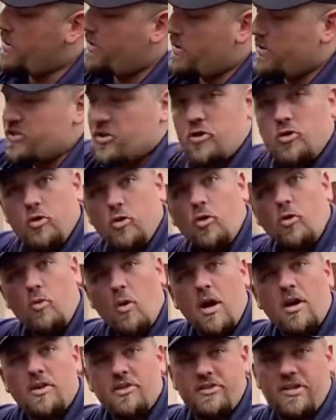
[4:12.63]
a dual water
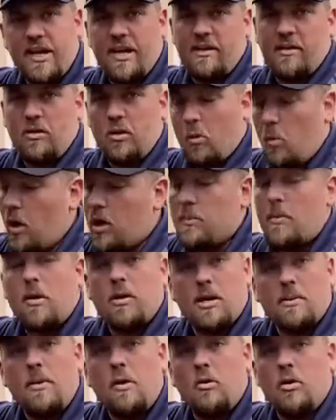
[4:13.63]
bottle
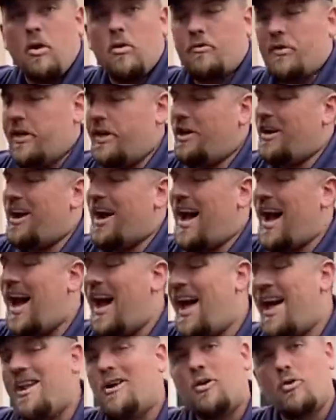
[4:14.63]
component over here.
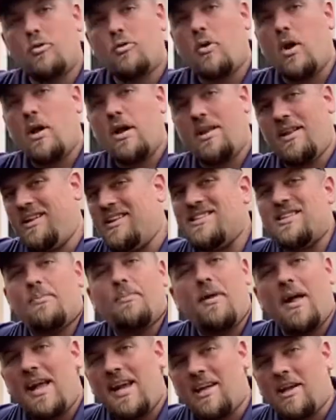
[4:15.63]
Unless I'm playing
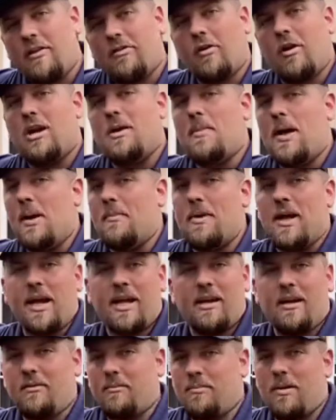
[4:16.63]
in a tournament, I'm not gonna
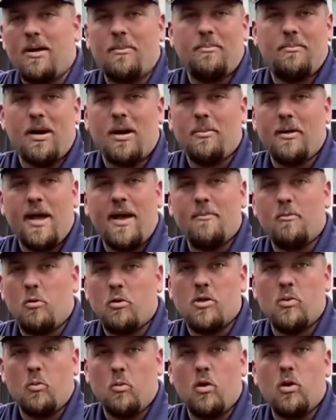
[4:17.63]
probably have more than
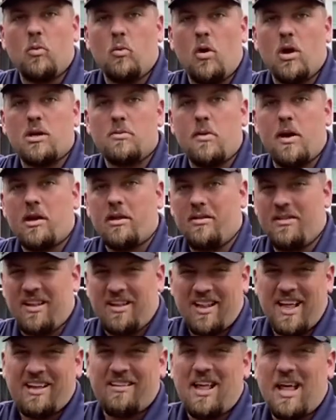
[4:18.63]
one water bottle, and I
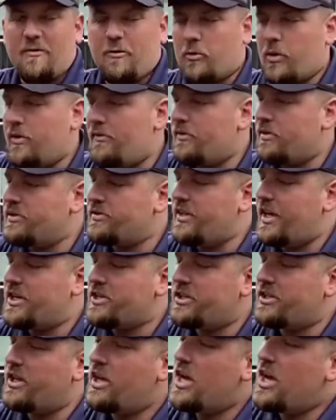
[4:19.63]
likely have a refill station.
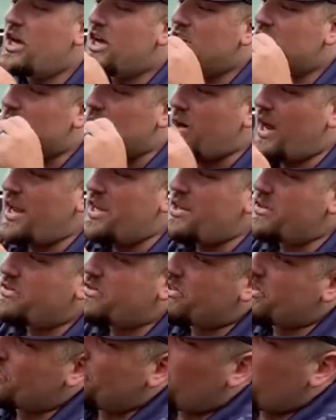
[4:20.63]
So what I use this
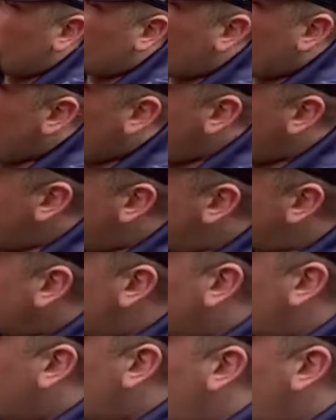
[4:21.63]
for is I've got